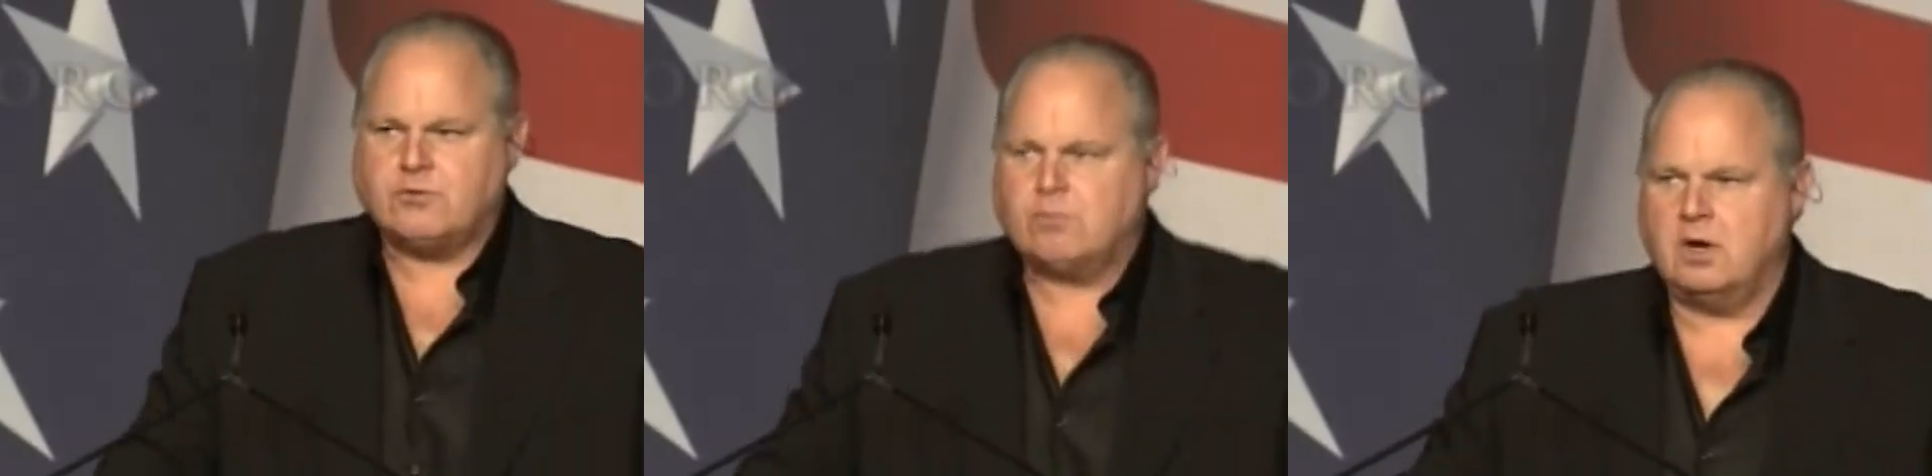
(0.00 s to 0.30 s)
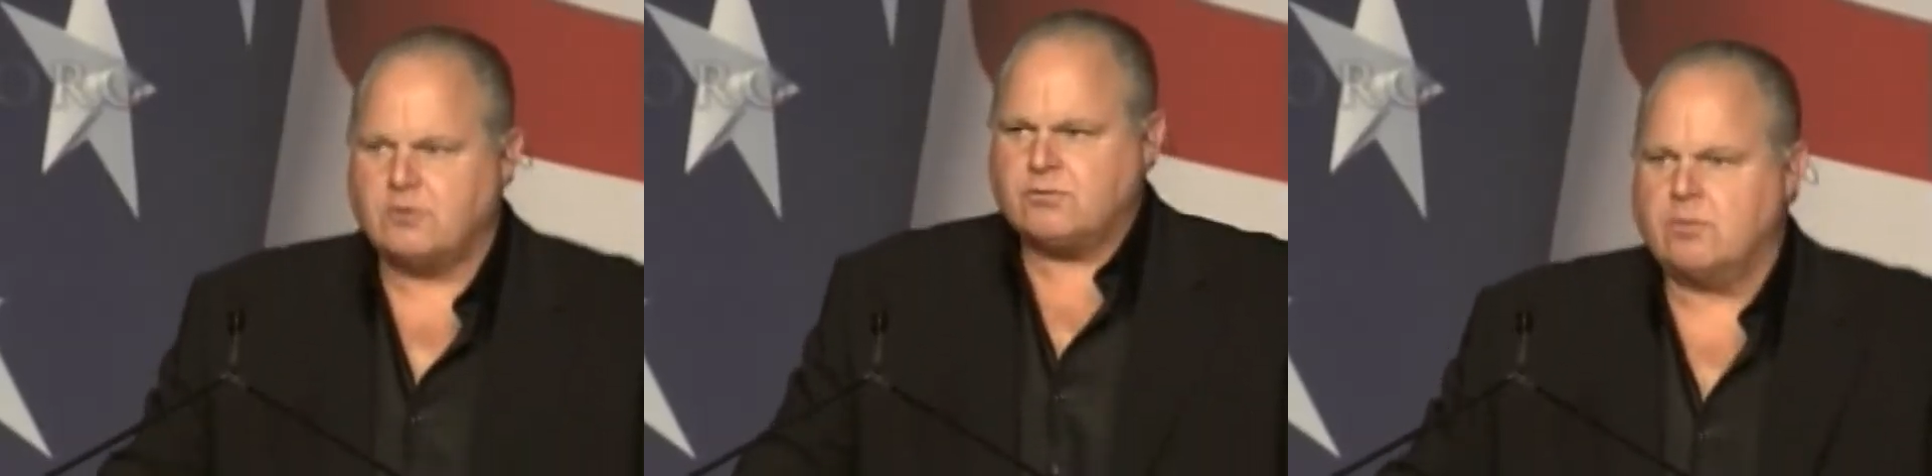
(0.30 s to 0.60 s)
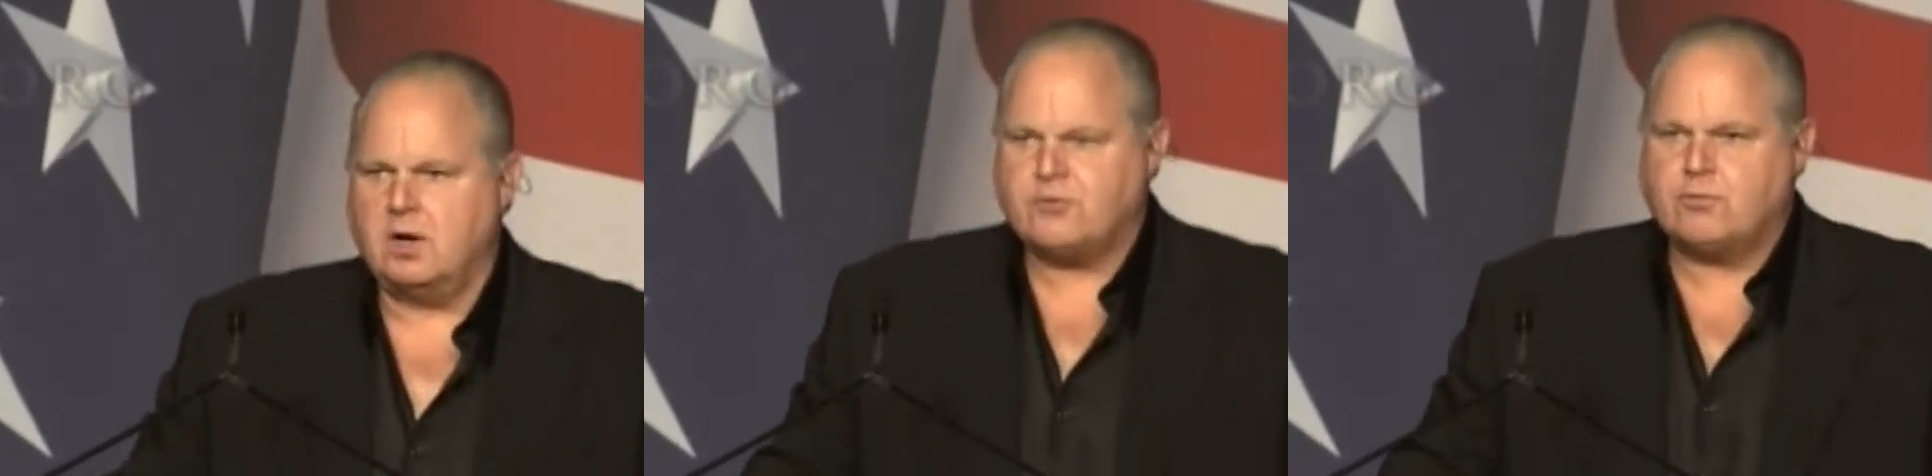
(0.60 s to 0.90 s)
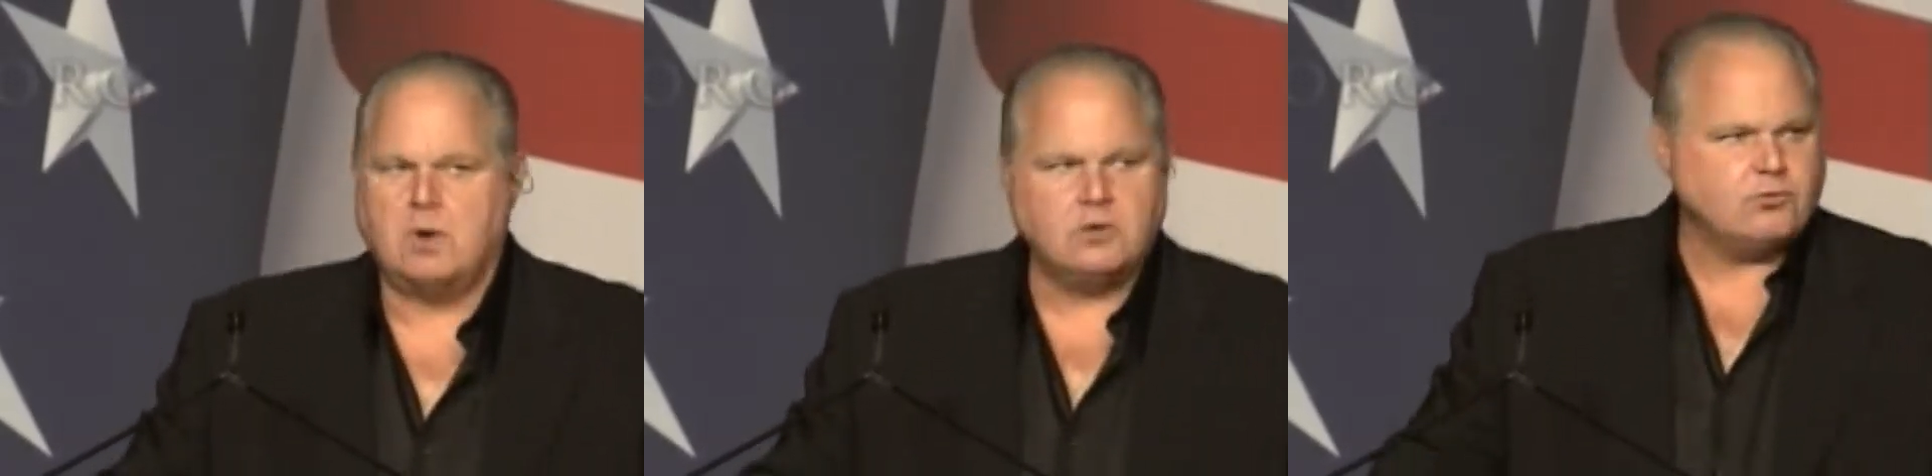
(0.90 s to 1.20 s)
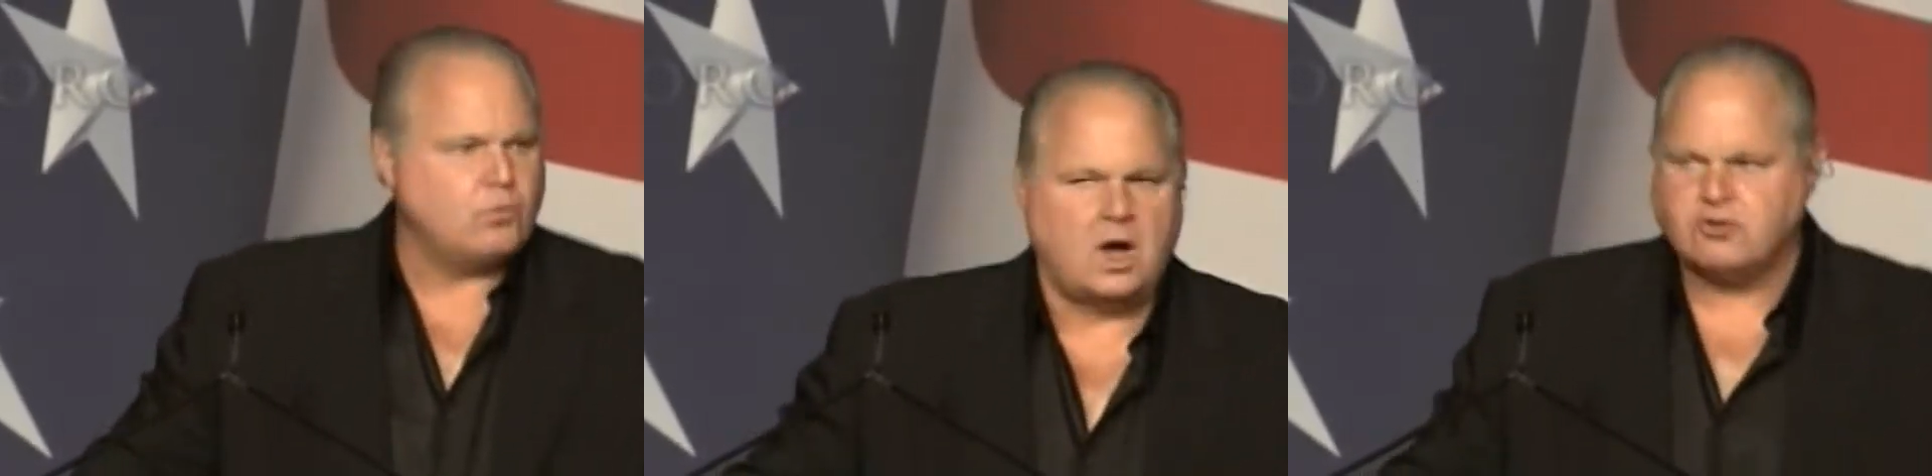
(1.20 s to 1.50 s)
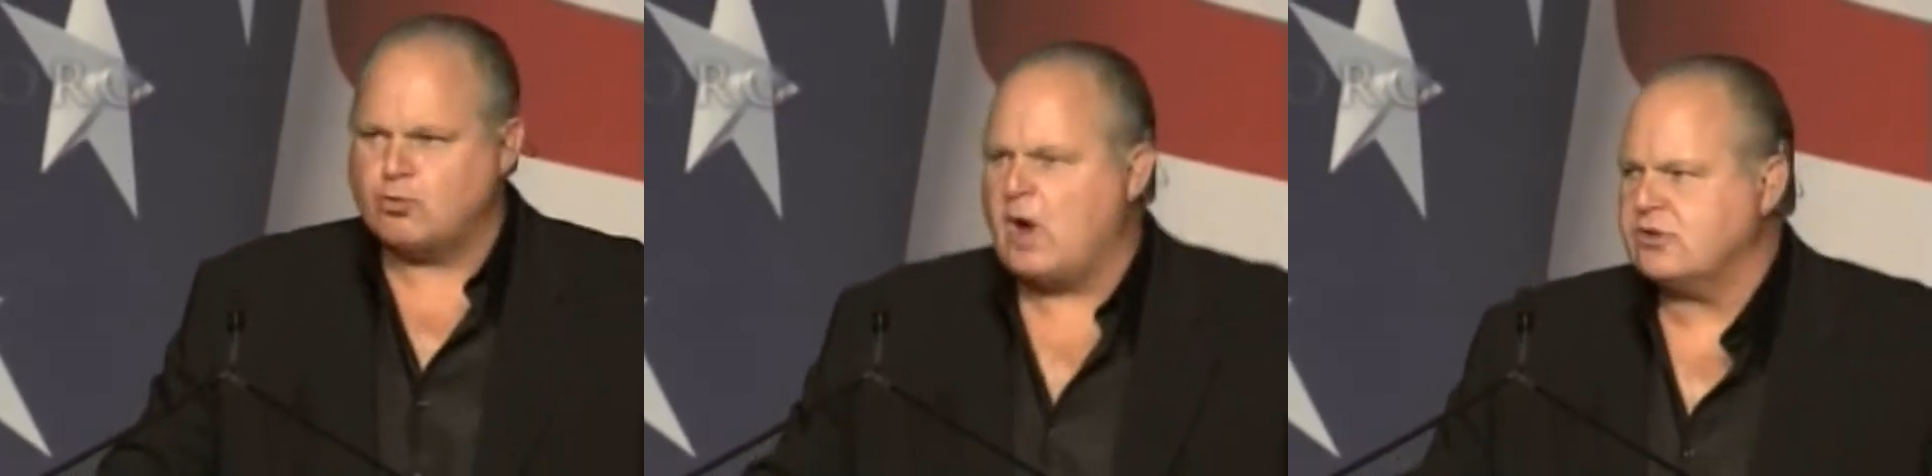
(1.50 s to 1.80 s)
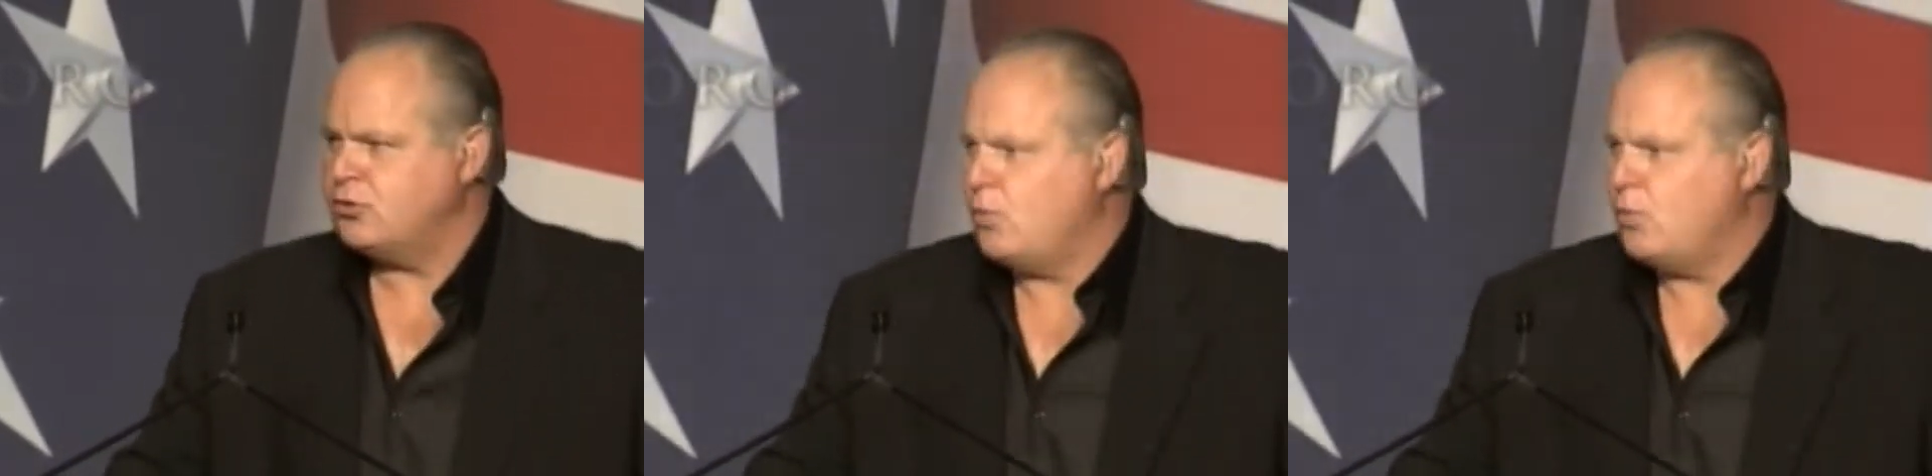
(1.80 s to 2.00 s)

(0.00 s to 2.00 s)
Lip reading: that, his desire to see the president fail during the